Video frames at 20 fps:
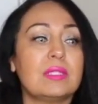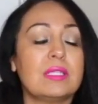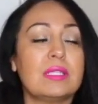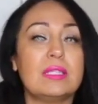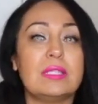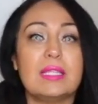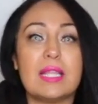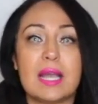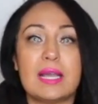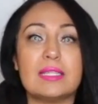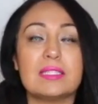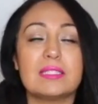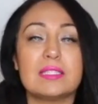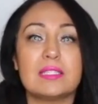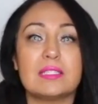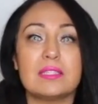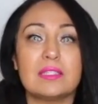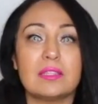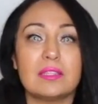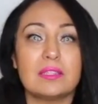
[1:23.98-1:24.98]
not
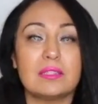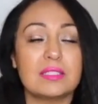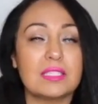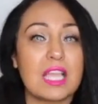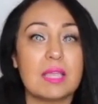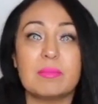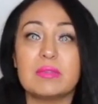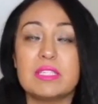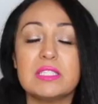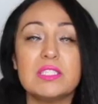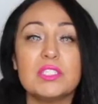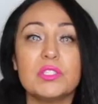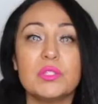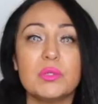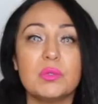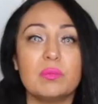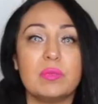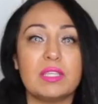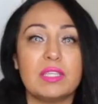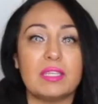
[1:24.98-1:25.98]
time
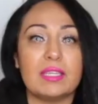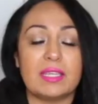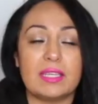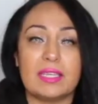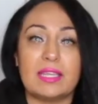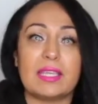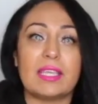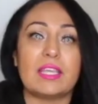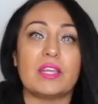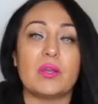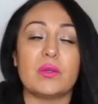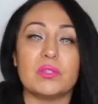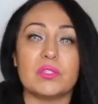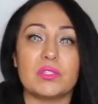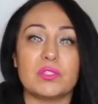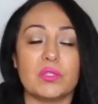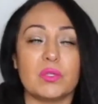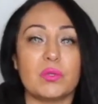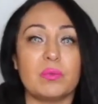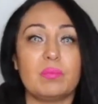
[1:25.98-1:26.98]
consuming, and it can
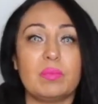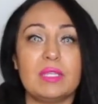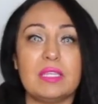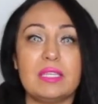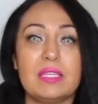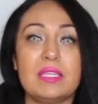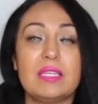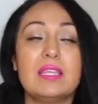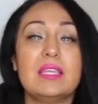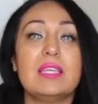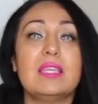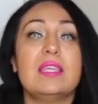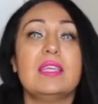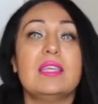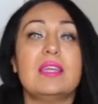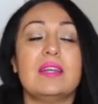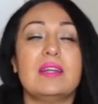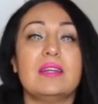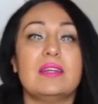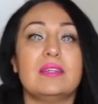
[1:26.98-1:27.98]
also be
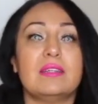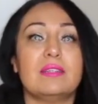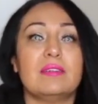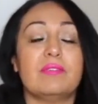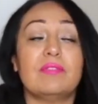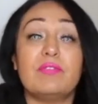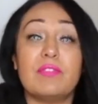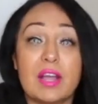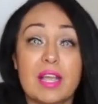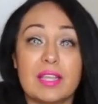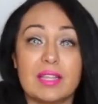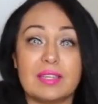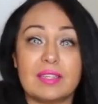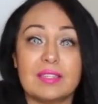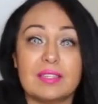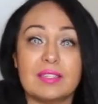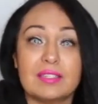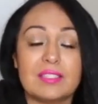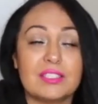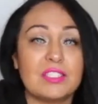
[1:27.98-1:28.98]
uh,
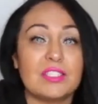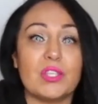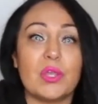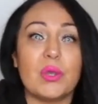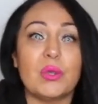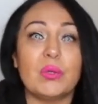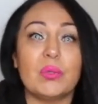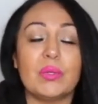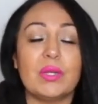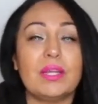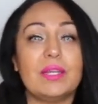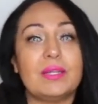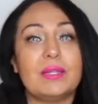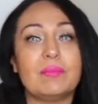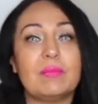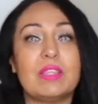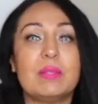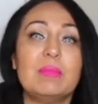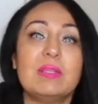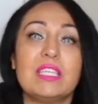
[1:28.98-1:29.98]
fun. So
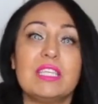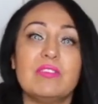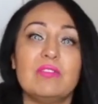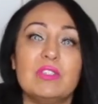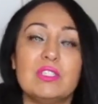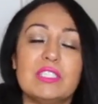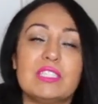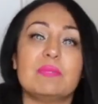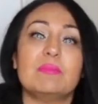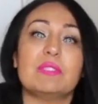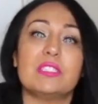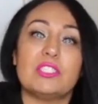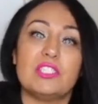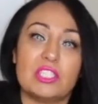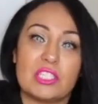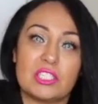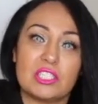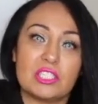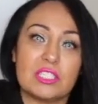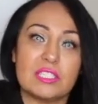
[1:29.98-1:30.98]
um, let me give you some
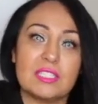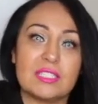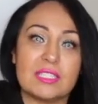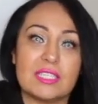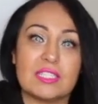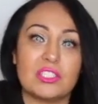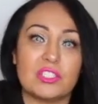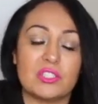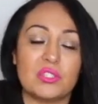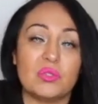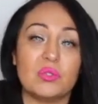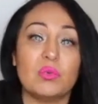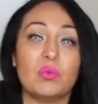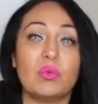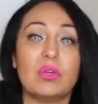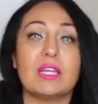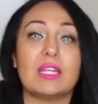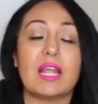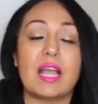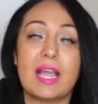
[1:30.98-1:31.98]
suggestions as to
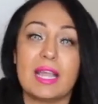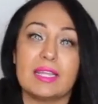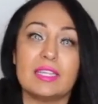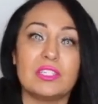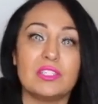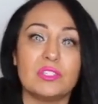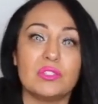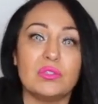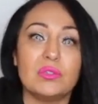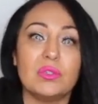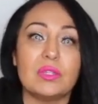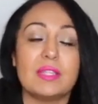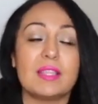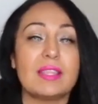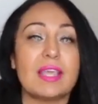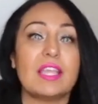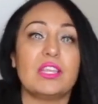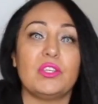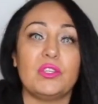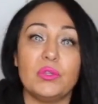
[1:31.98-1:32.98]
what I do
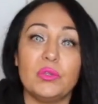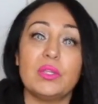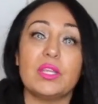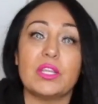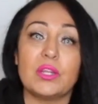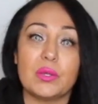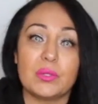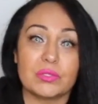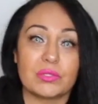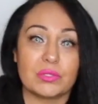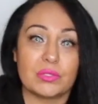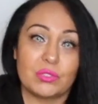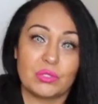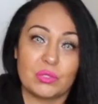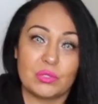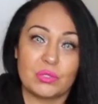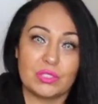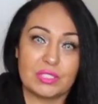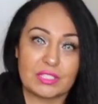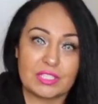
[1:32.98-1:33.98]
that you can also
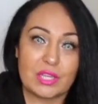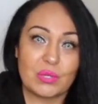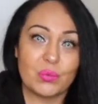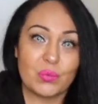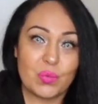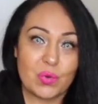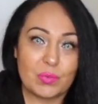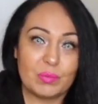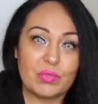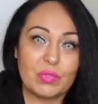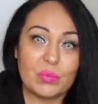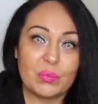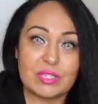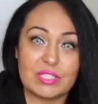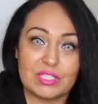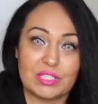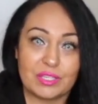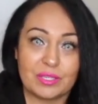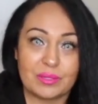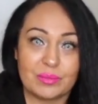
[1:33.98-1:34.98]
do to stay warm in the
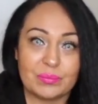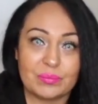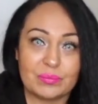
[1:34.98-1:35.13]
winter.